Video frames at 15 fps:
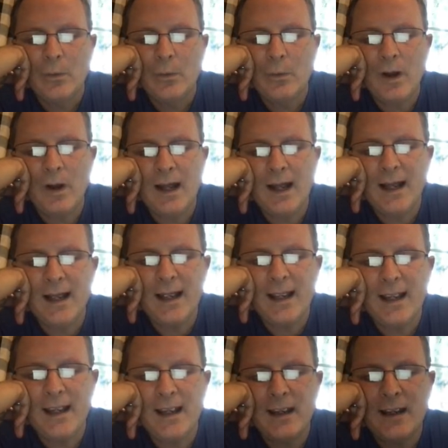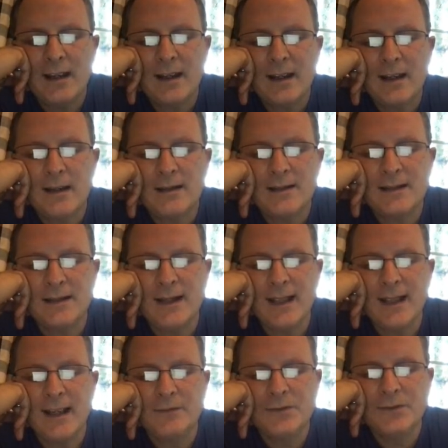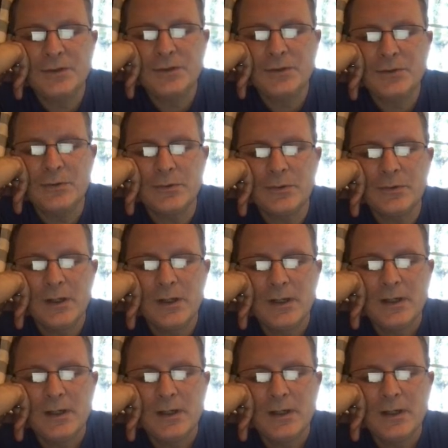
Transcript: y to the negative 2.